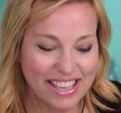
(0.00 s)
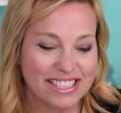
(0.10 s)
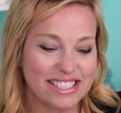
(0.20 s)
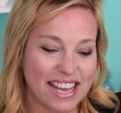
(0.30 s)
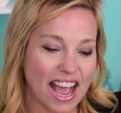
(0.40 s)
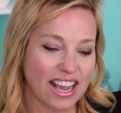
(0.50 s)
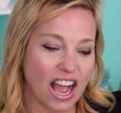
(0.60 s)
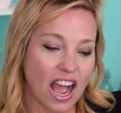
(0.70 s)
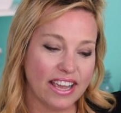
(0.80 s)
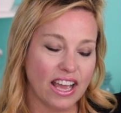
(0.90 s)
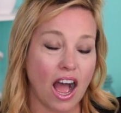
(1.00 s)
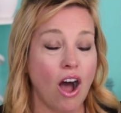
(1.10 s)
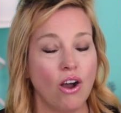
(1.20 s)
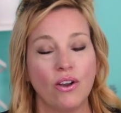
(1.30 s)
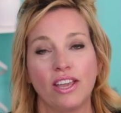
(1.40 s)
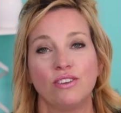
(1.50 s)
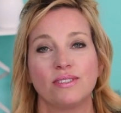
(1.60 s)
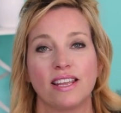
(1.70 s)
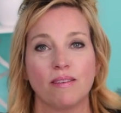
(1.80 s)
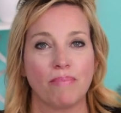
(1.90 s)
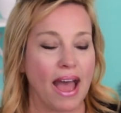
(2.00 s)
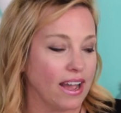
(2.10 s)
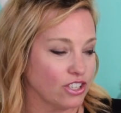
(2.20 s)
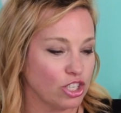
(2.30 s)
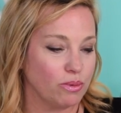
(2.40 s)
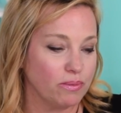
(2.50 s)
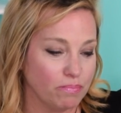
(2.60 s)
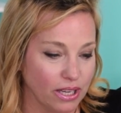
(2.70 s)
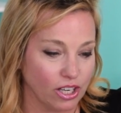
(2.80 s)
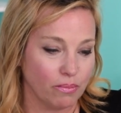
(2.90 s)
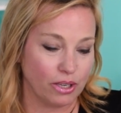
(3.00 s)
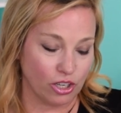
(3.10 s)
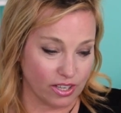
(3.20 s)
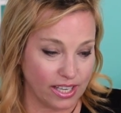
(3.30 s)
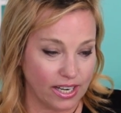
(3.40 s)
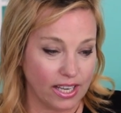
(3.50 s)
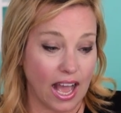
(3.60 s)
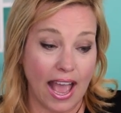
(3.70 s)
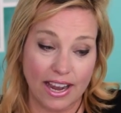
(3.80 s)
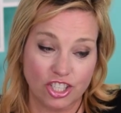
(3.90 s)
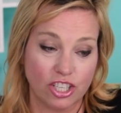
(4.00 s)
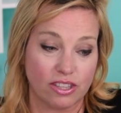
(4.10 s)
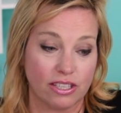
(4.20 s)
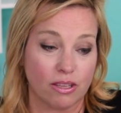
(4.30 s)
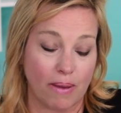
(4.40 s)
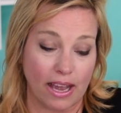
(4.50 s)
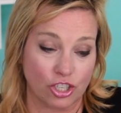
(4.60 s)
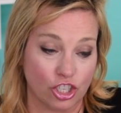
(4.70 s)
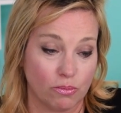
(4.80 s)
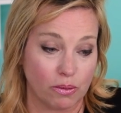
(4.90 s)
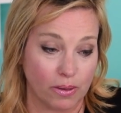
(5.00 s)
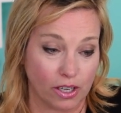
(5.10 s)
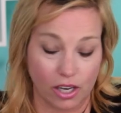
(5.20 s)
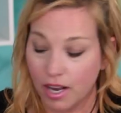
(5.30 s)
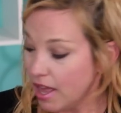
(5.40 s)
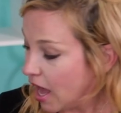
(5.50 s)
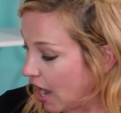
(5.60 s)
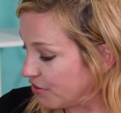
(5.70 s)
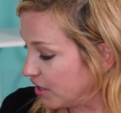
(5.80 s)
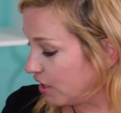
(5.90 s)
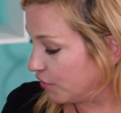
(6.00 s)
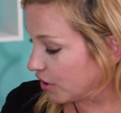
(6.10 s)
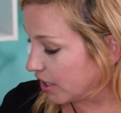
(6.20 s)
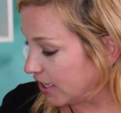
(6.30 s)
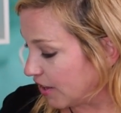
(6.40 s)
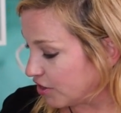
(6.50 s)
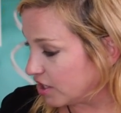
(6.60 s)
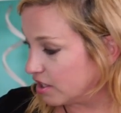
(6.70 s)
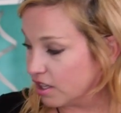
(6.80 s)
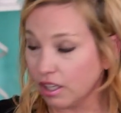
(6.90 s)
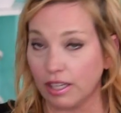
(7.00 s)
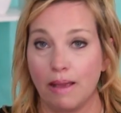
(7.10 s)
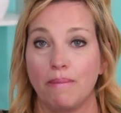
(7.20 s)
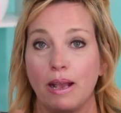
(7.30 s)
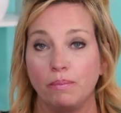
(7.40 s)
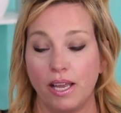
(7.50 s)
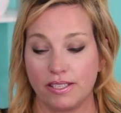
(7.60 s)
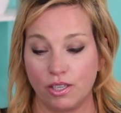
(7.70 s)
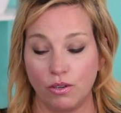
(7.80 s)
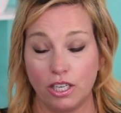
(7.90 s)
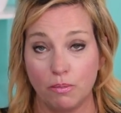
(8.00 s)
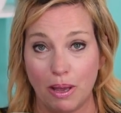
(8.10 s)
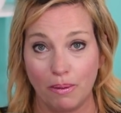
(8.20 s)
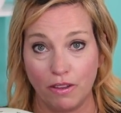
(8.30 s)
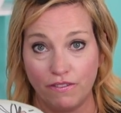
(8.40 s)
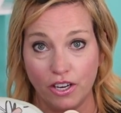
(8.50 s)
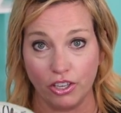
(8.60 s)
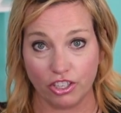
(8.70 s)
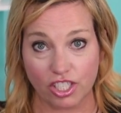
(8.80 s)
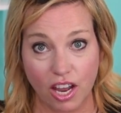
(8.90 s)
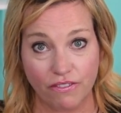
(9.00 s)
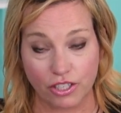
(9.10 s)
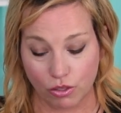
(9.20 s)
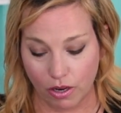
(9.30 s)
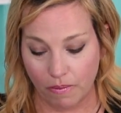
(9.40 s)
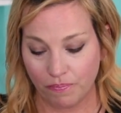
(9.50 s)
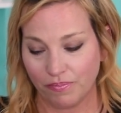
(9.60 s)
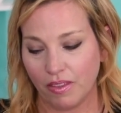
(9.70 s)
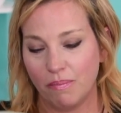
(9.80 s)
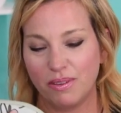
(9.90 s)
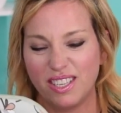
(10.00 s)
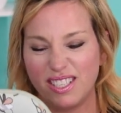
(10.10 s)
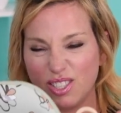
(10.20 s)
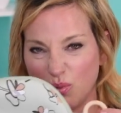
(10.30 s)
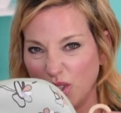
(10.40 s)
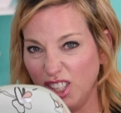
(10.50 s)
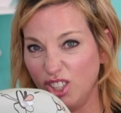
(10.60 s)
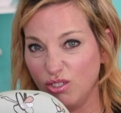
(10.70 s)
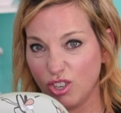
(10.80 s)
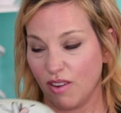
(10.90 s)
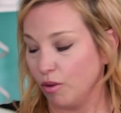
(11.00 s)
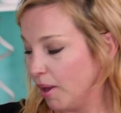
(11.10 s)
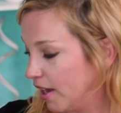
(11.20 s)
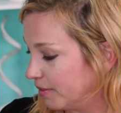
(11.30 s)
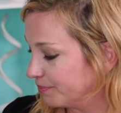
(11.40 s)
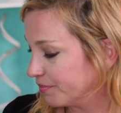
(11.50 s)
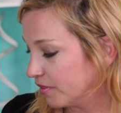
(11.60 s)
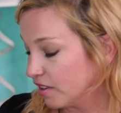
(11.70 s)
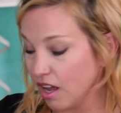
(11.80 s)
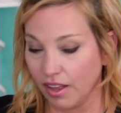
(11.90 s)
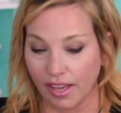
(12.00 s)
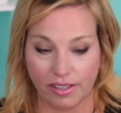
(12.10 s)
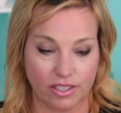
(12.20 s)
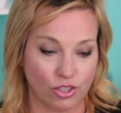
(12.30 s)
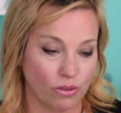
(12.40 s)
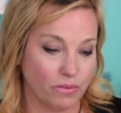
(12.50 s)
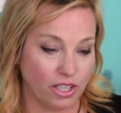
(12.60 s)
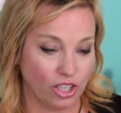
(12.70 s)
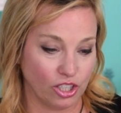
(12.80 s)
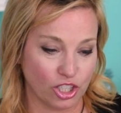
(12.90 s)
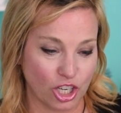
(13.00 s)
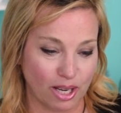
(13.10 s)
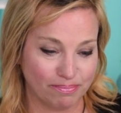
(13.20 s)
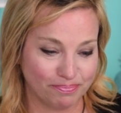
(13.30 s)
Zach, okay, you said the bag should be bigger, but you're kidding. I actually think the bag should be bigger. I think if you're gonna get the Glam Bag Plus, you need to be able to fit all your stuff into it. But this is a really cute travel bag. I'll hand it to them. They did a good job.